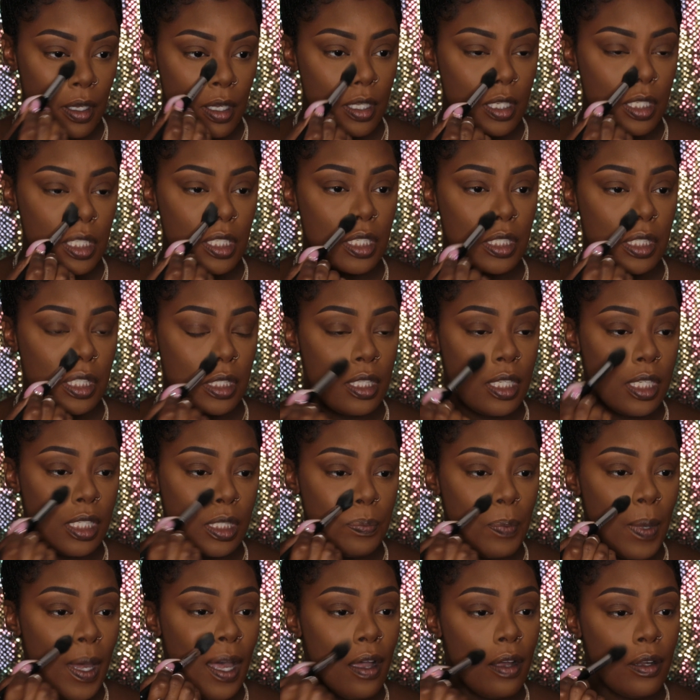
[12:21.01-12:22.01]
just this
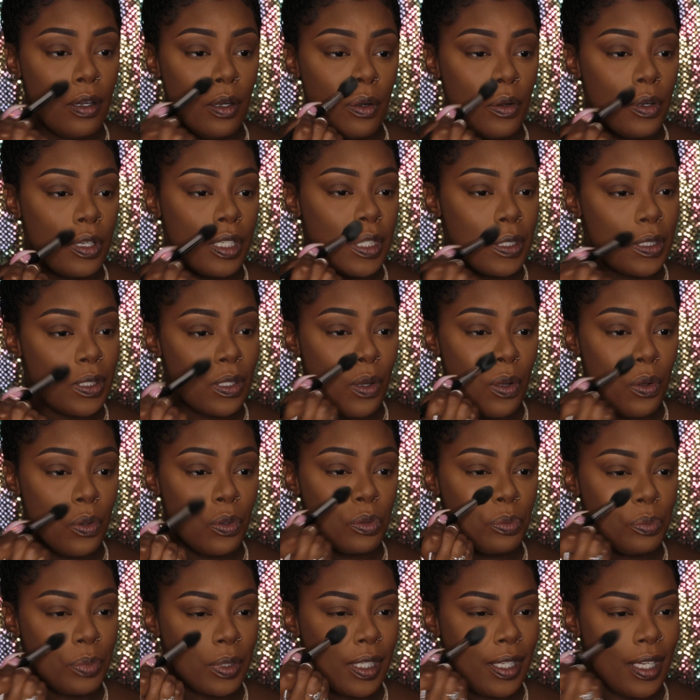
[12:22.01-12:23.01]
powder on its own
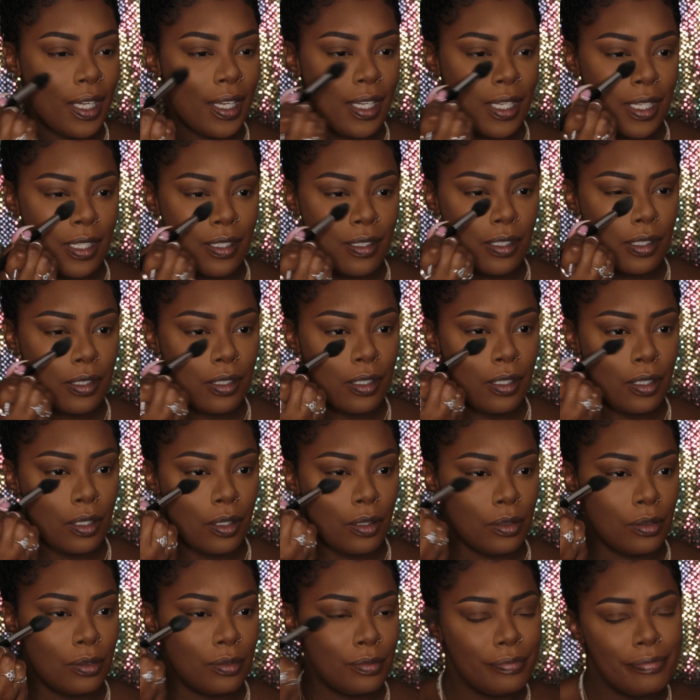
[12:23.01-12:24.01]
because, you
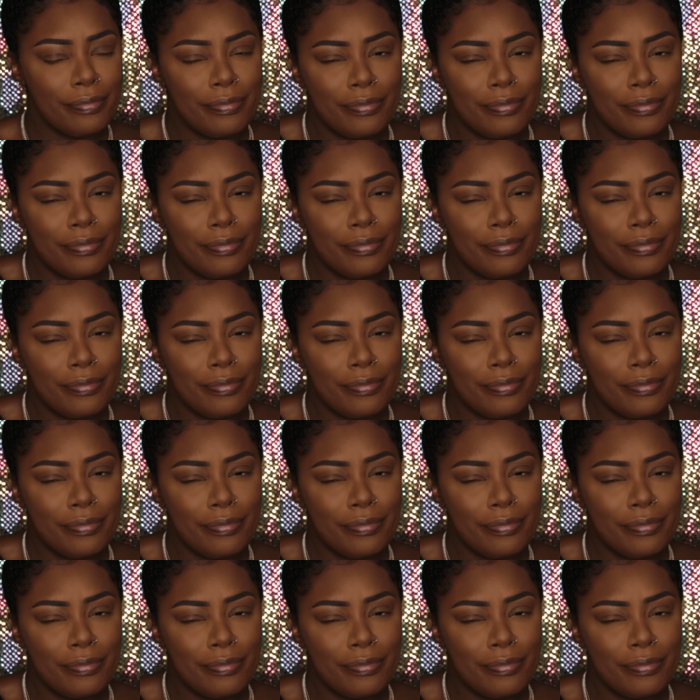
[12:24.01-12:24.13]
know,